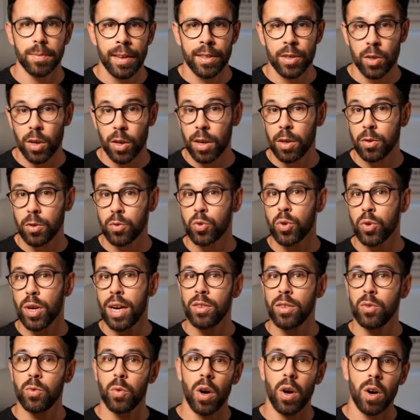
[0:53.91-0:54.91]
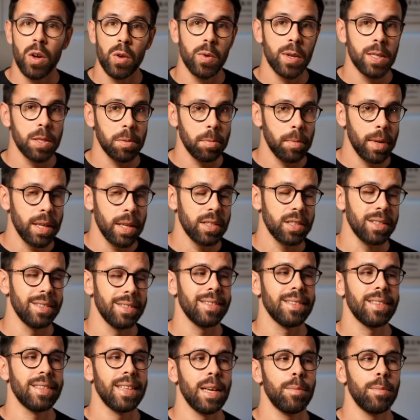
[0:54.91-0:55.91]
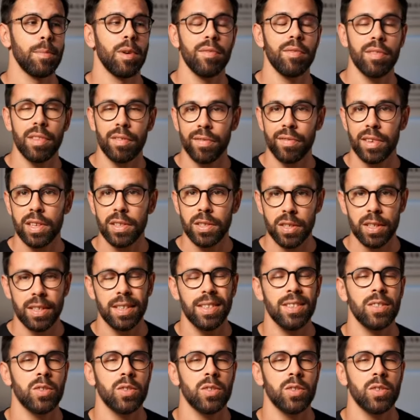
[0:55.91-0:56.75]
So I'll try to always mention the name of the feature